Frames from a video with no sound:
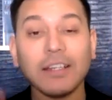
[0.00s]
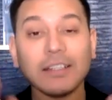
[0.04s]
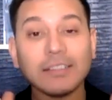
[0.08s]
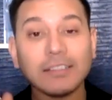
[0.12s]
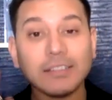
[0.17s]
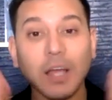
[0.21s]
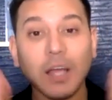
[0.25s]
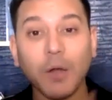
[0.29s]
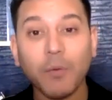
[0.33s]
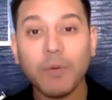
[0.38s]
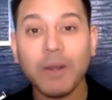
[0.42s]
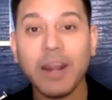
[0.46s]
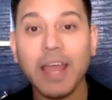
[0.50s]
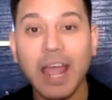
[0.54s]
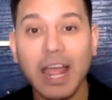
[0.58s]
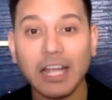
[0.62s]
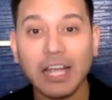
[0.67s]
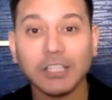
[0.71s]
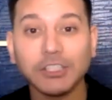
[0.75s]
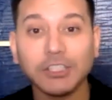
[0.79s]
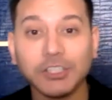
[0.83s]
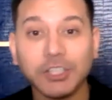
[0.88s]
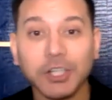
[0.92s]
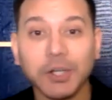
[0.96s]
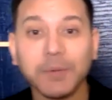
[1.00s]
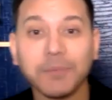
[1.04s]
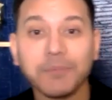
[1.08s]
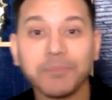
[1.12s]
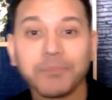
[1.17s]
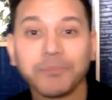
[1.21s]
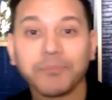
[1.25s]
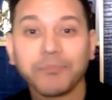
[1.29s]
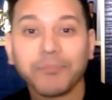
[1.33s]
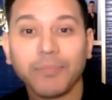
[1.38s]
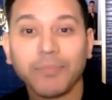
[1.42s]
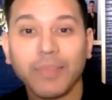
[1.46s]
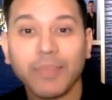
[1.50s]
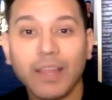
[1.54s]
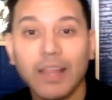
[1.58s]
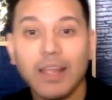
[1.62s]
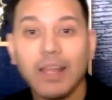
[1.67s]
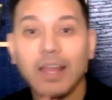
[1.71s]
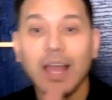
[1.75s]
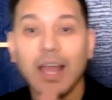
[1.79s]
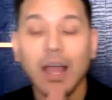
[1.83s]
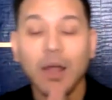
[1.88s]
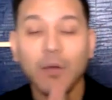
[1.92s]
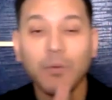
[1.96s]
So I want to ask you,
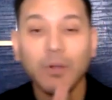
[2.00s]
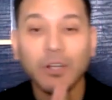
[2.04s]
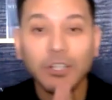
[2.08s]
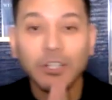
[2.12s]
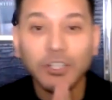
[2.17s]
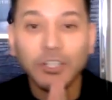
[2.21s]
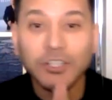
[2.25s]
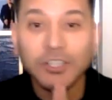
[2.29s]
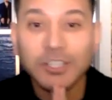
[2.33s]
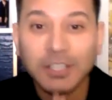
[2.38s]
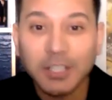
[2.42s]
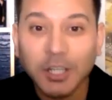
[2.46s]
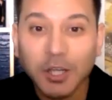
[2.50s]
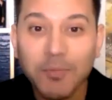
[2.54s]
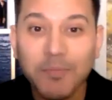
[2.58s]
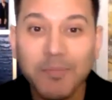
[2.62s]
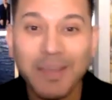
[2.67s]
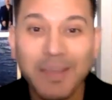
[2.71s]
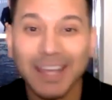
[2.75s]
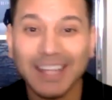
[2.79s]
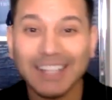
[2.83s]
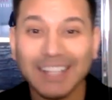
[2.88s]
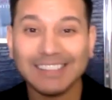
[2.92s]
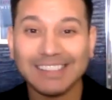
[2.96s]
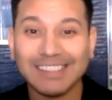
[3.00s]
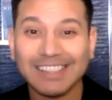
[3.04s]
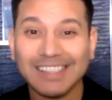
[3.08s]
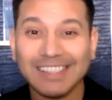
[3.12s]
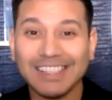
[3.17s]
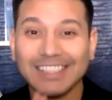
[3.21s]
I want you to commit